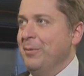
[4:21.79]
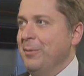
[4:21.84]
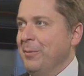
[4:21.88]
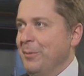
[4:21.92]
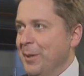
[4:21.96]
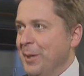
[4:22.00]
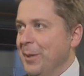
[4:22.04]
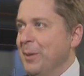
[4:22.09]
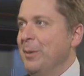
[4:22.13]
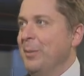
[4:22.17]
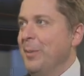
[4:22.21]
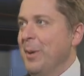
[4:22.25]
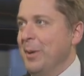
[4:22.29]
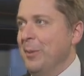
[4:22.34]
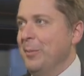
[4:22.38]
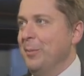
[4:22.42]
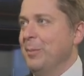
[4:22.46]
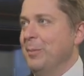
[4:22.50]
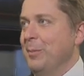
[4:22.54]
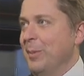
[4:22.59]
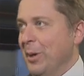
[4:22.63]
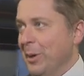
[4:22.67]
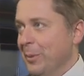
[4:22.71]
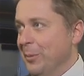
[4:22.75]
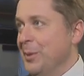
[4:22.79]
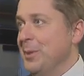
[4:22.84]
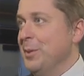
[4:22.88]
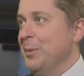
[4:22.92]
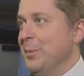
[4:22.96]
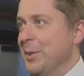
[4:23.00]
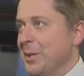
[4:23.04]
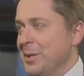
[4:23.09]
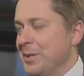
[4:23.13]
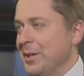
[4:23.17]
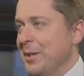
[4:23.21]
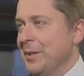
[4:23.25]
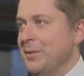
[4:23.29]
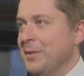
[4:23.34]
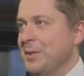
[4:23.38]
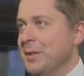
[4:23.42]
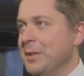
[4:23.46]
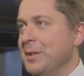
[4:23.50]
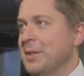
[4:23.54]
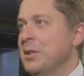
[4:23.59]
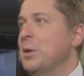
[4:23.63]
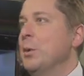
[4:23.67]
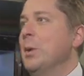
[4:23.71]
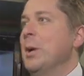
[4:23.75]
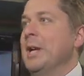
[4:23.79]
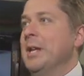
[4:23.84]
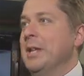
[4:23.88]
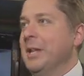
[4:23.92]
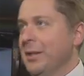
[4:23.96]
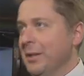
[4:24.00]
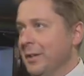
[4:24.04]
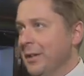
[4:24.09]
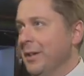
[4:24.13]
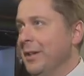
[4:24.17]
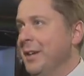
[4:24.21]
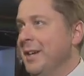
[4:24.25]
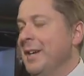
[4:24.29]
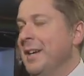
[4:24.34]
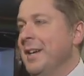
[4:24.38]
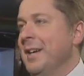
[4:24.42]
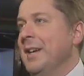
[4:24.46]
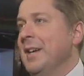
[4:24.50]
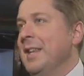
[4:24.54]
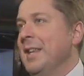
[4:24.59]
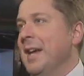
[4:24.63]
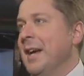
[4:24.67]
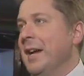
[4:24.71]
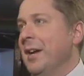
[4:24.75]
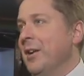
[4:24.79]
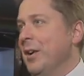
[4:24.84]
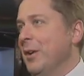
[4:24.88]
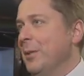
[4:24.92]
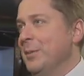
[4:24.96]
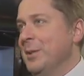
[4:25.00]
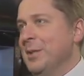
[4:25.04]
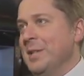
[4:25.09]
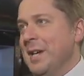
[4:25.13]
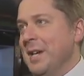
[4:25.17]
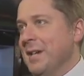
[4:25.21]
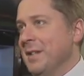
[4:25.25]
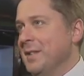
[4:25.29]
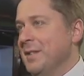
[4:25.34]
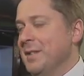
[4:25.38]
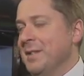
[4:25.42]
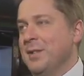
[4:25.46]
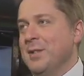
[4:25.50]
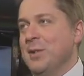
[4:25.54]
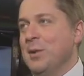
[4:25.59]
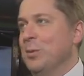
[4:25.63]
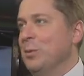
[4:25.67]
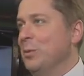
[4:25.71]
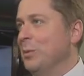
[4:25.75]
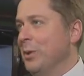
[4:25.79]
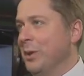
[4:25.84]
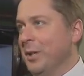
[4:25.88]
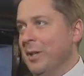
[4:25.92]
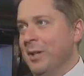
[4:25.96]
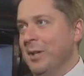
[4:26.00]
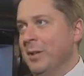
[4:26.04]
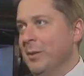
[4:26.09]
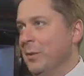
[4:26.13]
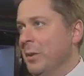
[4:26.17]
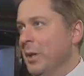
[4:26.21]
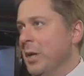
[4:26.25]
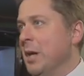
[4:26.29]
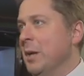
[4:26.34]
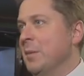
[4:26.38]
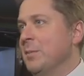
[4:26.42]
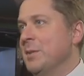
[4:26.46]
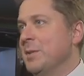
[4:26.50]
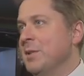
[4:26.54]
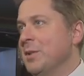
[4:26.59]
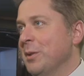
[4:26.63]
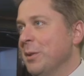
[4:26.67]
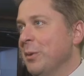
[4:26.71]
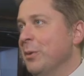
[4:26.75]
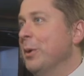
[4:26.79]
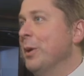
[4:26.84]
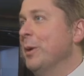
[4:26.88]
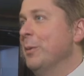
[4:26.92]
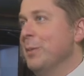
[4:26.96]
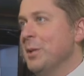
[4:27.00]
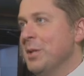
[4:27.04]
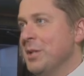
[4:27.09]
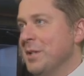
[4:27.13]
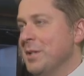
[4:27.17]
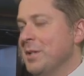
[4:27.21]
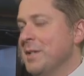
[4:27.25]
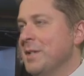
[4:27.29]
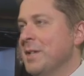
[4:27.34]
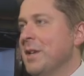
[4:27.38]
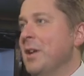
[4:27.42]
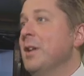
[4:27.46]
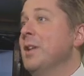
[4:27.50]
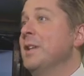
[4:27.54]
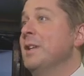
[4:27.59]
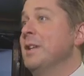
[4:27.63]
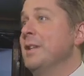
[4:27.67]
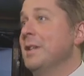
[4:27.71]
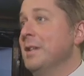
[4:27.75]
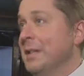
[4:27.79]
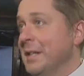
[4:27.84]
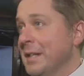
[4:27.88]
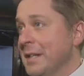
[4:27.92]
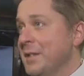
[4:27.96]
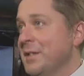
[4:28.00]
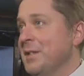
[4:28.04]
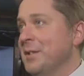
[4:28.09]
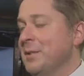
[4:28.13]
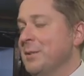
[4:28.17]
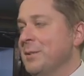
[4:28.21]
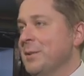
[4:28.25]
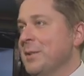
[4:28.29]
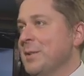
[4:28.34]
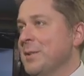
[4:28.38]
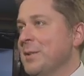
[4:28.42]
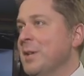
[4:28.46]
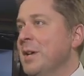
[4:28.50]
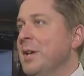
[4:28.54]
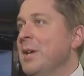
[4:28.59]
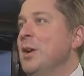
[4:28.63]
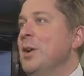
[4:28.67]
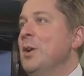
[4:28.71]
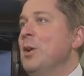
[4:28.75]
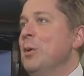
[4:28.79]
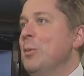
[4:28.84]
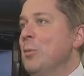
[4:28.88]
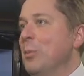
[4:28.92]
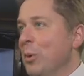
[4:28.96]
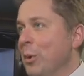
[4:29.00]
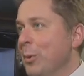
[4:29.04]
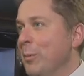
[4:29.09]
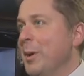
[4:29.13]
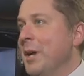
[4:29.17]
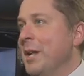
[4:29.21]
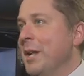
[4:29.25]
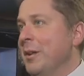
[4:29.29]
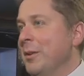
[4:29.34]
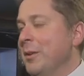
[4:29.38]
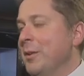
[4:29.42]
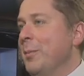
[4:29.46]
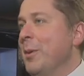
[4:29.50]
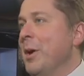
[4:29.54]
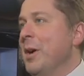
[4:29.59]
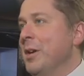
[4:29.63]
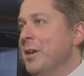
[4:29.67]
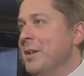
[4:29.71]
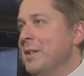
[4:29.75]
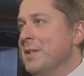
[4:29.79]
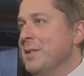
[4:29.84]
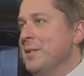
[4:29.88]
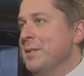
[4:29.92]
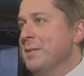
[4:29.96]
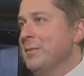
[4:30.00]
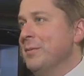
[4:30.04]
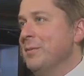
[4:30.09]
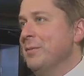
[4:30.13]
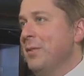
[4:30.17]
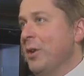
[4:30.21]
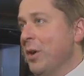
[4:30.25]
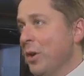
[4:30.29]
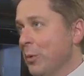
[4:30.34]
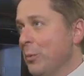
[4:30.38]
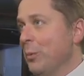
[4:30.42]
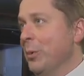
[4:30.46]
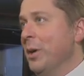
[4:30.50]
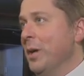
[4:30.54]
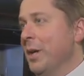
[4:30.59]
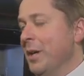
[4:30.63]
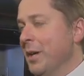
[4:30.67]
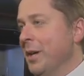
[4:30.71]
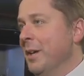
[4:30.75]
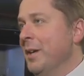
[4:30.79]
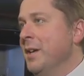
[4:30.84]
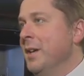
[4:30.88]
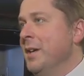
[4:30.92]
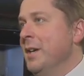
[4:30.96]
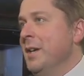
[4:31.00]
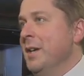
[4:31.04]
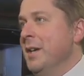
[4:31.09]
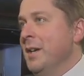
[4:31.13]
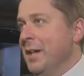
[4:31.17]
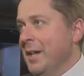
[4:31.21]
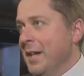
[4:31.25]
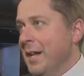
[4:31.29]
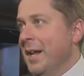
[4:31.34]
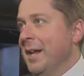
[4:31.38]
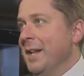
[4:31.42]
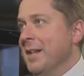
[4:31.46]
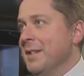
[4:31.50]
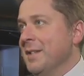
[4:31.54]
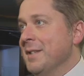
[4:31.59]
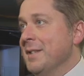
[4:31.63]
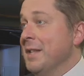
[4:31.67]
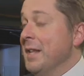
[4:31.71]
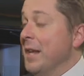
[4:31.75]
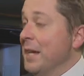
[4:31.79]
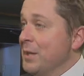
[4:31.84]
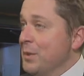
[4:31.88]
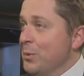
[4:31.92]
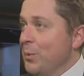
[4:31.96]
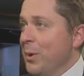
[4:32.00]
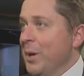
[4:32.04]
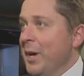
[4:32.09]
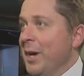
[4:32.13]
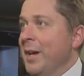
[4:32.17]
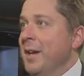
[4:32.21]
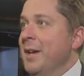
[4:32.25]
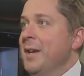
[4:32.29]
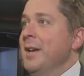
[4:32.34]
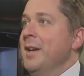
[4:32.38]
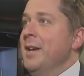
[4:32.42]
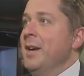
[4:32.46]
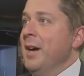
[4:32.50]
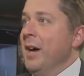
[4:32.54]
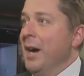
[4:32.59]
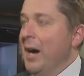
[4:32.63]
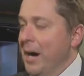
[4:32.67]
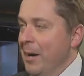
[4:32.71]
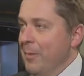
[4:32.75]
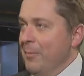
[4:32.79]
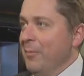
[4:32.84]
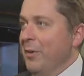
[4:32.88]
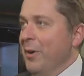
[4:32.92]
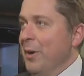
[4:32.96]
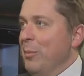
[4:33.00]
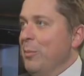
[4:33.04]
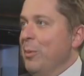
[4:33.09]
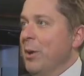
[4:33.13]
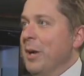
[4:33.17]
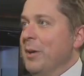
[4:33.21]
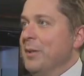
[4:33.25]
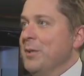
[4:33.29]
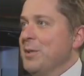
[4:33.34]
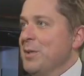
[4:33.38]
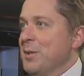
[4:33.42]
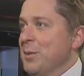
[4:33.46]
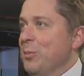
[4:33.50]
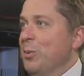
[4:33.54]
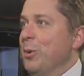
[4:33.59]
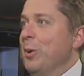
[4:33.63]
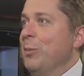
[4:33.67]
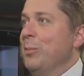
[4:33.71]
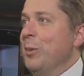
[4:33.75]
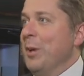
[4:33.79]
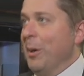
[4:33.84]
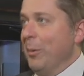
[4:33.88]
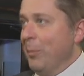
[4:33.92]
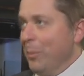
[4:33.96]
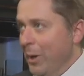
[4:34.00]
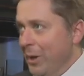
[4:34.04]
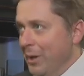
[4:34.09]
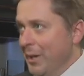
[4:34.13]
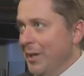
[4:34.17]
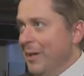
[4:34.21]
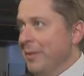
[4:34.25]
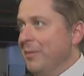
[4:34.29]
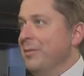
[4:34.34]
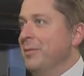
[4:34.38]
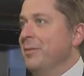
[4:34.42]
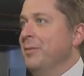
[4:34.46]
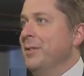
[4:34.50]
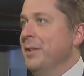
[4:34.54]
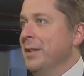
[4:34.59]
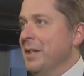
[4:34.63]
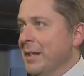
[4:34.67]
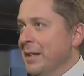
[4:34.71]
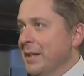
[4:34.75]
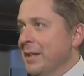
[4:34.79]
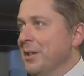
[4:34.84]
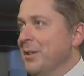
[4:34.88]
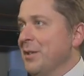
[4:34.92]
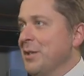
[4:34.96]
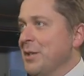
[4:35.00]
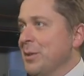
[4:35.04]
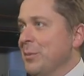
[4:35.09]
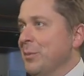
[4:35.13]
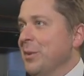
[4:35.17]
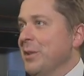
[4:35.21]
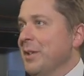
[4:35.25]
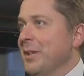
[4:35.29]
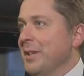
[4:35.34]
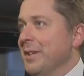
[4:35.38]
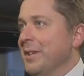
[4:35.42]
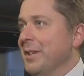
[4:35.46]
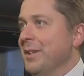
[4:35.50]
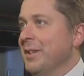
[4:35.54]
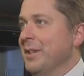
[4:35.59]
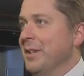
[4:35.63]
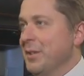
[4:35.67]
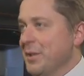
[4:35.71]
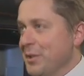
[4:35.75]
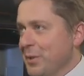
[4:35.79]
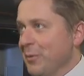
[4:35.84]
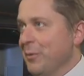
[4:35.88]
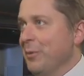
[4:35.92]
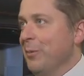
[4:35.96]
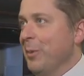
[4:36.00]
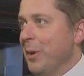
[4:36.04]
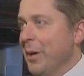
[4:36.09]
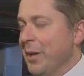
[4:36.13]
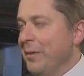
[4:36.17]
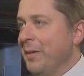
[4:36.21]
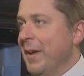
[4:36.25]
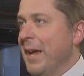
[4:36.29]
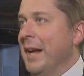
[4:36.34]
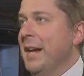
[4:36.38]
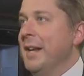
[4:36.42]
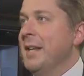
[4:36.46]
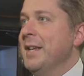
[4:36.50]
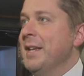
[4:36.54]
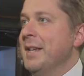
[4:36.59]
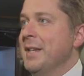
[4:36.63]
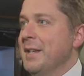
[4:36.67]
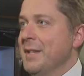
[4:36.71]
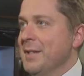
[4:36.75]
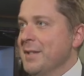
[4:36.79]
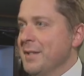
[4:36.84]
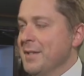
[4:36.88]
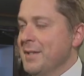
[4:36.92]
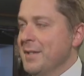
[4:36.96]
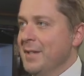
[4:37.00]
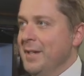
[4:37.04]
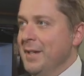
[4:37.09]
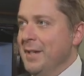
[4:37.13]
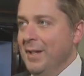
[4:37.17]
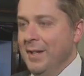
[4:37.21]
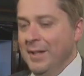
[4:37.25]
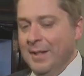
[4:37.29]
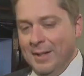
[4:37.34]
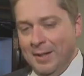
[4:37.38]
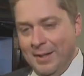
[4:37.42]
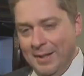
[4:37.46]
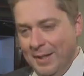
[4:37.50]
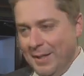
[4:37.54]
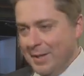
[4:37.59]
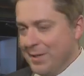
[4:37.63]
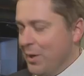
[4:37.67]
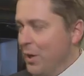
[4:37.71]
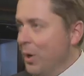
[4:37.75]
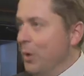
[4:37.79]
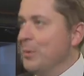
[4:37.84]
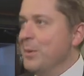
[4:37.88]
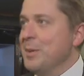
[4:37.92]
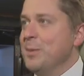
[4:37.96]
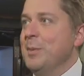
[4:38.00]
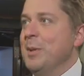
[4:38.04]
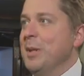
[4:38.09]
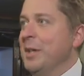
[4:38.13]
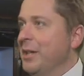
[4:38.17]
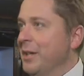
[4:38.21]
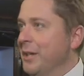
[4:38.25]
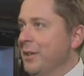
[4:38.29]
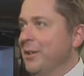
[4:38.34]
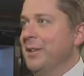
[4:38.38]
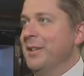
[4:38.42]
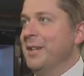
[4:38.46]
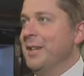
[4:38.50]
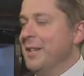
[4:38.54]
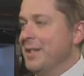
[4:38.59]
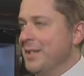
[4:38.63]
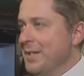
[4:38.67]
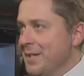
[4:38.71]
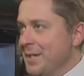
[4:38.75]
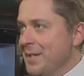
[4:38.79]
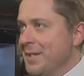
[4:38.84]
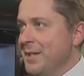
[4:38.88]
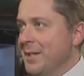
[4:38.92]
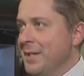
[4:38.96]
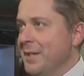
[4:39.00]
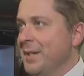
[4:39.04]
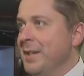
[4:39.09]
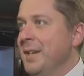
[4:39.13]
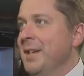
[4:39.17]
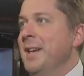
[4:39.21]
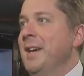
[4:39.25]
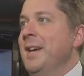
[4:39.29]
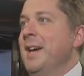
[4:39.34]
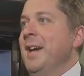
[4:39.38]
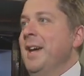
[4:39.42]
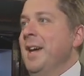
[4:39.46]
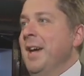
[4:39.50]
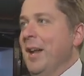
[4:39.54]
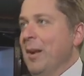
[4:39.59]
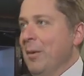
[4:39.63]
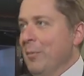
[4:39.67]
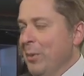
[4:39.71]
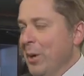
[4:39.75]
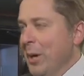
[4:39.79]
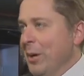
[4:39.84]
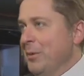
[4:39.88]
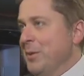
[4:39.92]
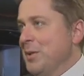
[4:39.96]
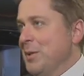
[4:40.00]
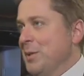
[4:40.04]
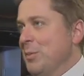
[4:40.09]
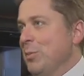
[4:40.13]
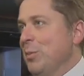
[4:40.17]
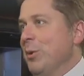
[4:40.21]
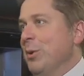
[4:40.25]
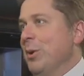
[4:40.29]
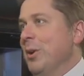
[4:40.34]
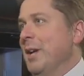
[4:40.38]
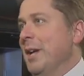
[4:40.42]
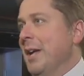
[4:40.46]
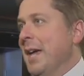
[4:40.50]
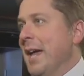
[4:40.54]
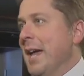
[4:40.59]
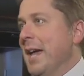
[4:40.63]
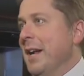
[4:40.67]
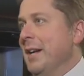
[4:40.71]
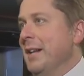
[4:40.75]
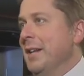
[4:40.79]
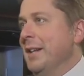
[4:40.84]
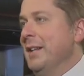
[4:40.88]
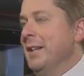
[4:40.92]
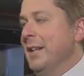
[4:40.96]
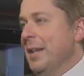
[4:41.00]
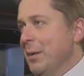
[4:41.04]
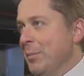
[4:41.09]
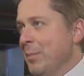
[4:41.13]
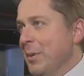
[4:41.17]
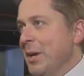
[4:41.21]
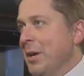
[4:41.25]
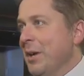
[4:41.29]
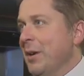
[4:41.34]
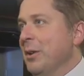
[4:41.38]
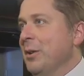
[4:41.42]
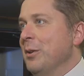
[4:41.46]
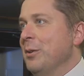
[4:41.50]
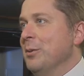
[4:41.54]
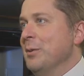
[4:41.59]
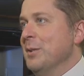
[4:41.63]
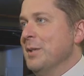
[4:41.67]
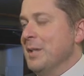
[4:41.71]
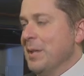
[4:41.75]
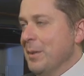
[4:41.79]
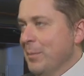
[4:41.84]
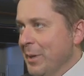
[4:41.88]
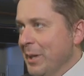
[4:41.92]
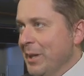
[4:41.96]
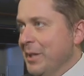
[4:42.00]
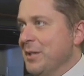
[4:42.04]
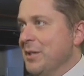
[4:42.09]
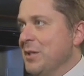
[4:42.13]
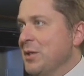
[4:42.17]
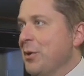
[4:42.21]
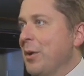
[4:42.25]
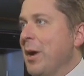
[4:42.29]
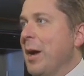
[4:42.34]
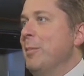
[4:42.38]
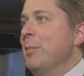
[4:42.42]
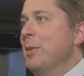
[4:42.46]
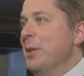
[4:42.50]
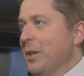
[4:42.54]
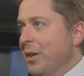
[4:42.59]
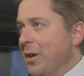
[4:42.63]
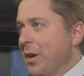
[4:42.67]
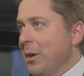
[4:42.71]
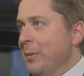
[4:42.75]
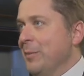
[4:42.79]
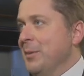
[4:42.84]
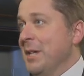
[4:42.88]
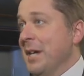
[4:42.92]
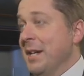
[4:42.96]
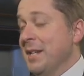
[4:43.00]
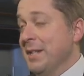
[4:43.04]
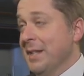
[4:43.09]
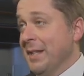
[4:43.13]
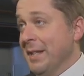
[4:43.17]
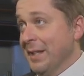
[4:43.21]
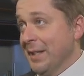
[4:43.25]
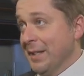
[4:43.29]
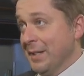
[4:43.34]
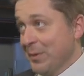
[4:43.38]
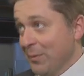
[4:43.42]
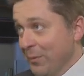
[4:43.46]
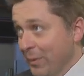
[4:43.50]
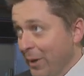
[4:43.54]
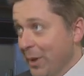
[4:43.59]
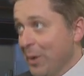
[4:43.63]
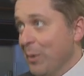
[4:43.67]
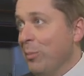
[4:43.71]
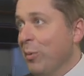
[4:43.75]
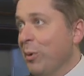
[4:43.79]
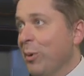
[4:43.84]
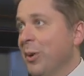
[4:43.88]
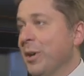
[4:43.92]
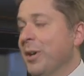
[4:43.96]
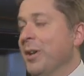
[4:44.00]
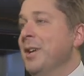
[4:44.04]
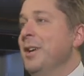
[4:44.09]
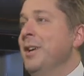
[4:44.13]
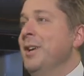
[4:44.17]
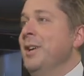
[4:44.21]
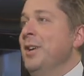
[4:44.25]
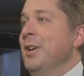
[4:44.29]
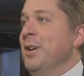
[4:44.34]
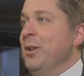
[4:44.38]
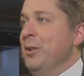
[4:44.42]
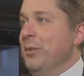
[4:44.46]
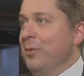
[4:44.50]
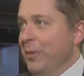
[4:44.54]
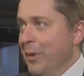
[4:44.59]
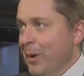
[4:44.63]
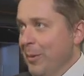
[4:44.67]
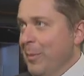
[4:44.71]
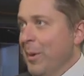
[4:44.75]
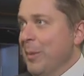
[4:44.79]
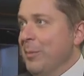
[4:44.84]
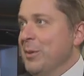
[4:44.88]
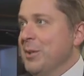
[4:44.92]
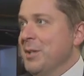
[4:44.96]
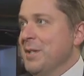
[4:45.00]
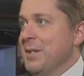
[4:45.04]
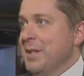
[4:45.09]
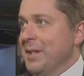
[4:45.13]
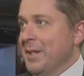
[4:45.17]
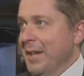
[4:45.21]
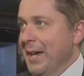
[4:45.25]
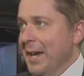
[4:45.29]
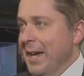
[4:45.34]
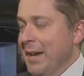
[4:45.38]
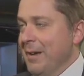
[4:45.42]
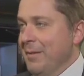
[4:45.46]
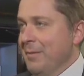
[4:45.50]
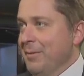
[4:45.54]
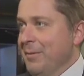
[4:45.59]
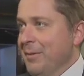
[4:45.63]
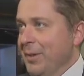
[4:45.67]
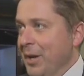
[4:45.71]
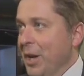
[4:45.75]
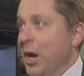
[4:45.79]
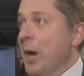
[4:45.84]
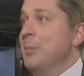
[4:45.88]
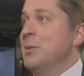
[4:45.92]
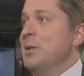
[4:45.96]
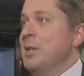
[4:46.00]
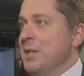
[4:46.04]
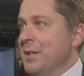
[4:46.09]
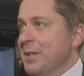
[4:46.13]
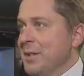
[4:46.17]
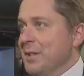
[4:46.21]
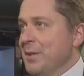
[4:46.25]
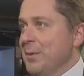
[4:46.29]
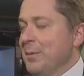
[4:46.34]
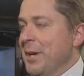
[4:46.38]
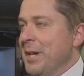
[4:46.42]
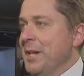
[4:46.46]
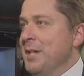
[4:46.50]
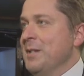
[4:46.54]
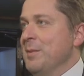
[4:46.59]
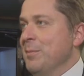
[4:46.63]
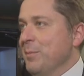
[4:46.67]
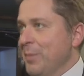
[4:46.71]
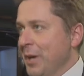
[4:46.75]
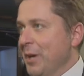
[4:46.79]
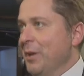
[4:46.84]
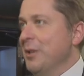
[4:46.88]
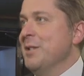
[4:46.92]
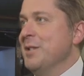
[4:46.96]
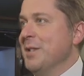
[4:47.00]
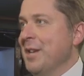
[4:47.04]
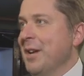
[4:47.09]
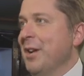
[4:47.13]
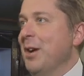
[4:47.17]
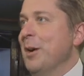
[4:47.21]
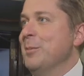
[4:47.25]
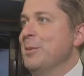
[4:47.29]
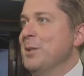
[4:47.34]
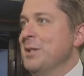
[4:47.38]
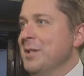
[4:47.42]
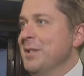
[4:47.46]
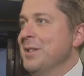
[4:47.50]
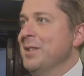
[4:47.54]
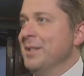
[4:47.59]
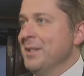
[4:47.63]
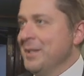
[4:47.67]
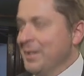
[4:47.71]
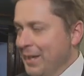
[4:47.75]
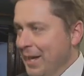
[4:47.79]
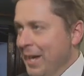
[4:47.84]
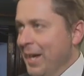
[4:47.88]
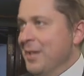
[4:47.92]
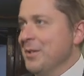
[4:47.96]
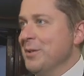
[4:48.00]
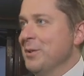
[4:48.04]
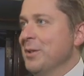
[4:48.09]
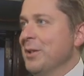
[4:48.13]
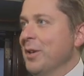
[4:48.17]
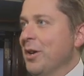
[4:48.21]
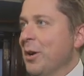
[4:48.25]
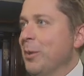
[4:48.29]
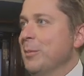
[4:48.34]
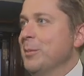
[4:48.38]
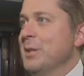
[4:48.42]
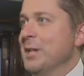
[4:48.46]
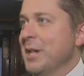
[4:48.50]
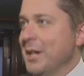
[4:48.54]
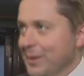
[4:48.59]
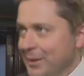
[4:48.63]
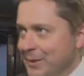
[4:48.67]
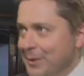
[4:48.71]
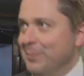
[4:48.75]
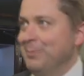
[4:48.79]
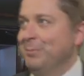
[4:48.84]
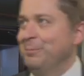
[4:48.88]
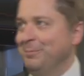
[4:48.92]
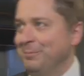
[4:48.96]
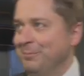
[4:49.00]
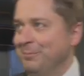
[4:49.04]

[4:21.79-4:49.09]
from the independent parliamentary budget officer, it's quite clear that carbon taxes don't work when it comes to lowering emissions, and all it leads to is more money out of the pockets of hardworking Canadians. And that's why I'm very proud to support Pierre Poilievre in the leadership of the Conservative Party of Canada. He has always been clear and consistent. And I'm proud to support a candidate like Pierre who is committed to scrapping the carbon tax. I think it's very important for our members that they have an option in this race, and Pierre is that option to cancel the carbon tax.